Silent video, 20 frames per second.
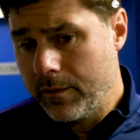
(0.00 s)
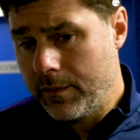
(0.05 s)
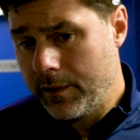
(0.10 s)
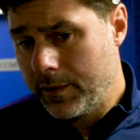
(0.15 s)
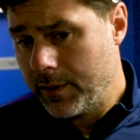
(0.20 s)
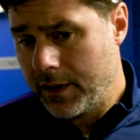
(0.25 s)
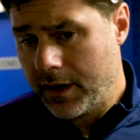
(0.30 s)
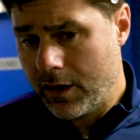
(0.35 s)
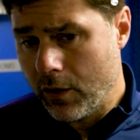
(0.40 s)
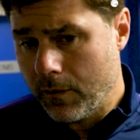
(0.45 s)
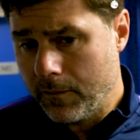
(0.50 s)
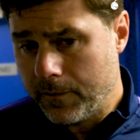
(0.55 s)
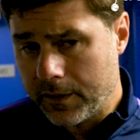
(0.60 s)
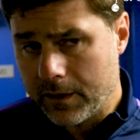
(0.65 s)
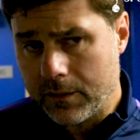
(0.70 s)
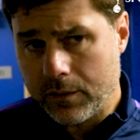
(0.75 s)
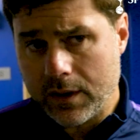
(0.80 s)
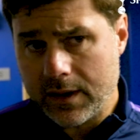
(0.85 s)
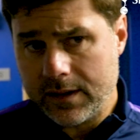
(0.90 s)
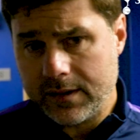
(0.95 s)
we feel very
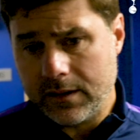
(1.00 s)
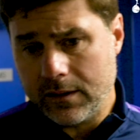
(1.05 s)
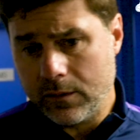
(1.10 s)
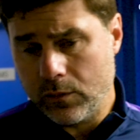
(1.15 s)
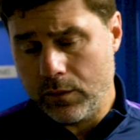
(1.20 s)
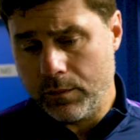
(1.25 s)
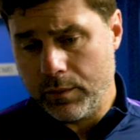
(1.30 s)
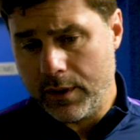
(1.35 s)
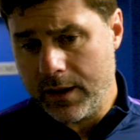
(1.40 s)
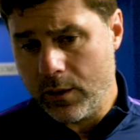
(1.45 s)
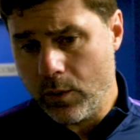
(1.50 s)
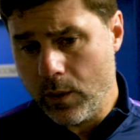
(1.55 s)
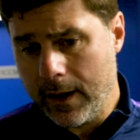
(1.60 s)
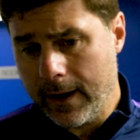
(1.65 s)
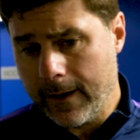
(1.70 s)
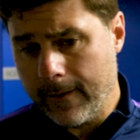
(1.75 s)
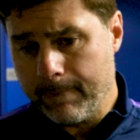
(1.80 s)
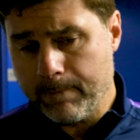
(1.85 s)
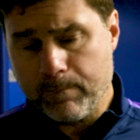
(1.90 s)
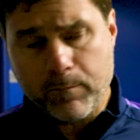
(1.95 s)
comfortable. I think we play
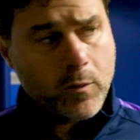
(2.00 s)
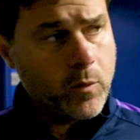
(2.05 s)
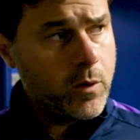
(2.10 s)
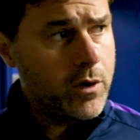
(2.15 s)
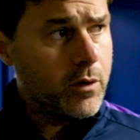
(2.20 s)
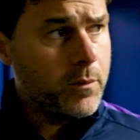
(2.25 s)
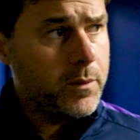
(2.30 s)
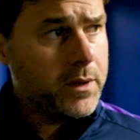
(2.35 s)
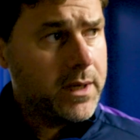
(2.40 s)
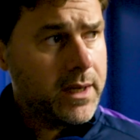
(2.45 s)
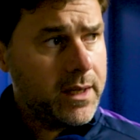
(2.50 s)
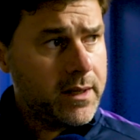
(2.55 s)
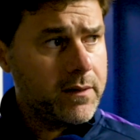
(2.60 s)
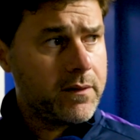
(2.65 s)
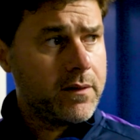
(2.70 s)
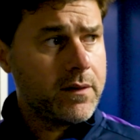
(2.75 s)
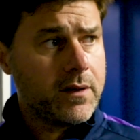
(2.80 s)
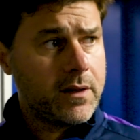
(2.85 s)
well. We dominate.